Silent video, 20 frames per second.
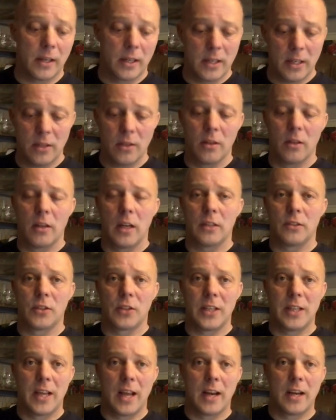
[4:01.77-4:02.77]
I didn't
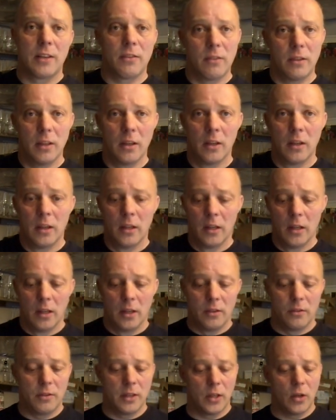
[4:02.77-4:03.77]
see
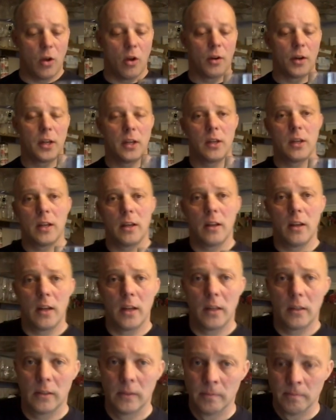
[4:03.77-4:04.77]
anything on it.
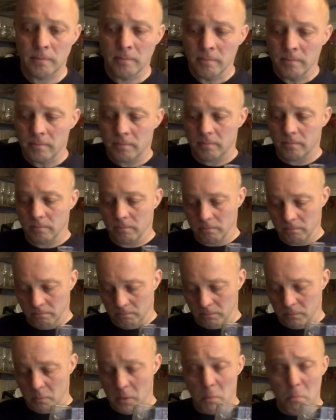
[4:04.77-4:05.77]
Yeah,
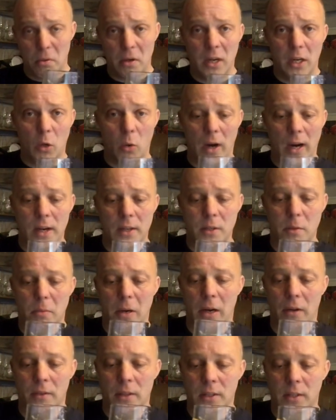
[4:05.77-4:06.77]
been pretty quiet
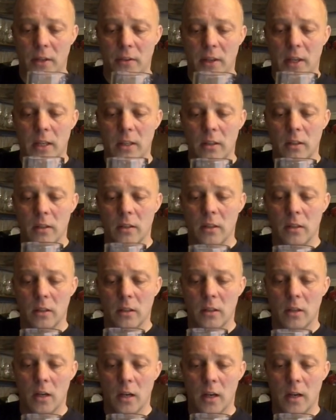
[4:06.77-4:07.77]
about this, I think.
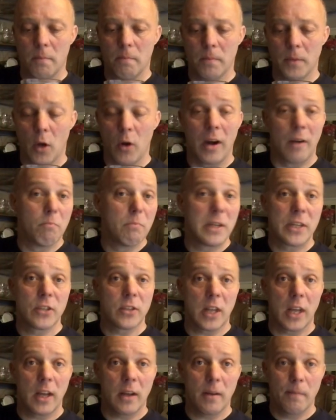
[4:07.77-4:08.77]
Or I've
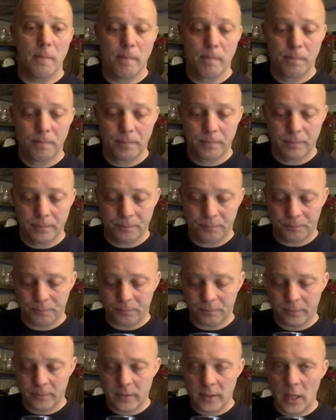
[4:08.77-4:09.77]
missed it.
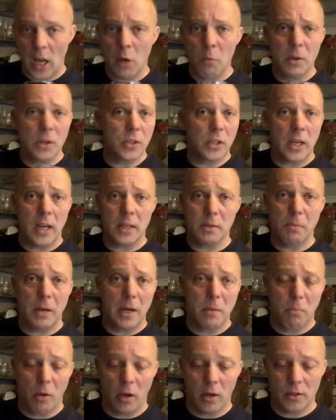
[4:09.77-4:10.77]
In which case, my
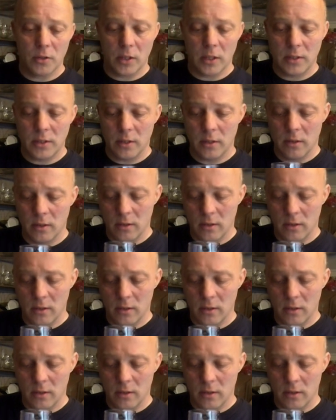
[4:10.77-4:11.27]
apologies.